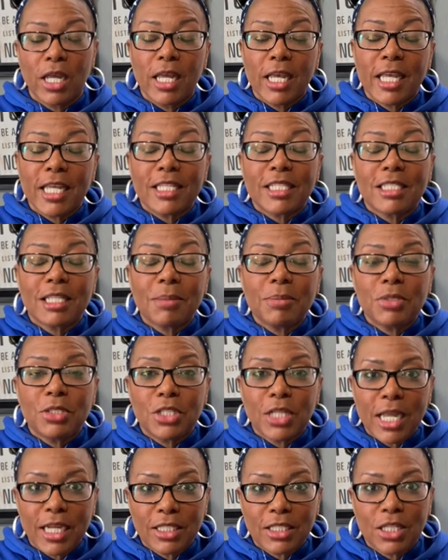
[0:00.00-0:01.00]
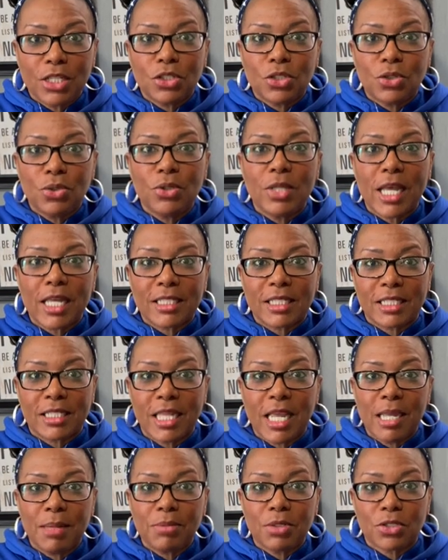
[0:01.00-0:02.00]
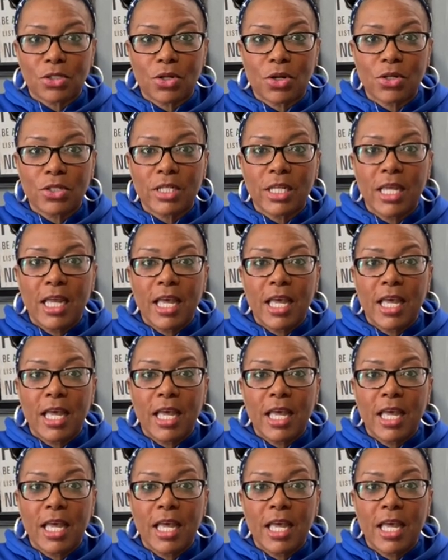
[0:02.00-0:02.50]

is subjected to that same search,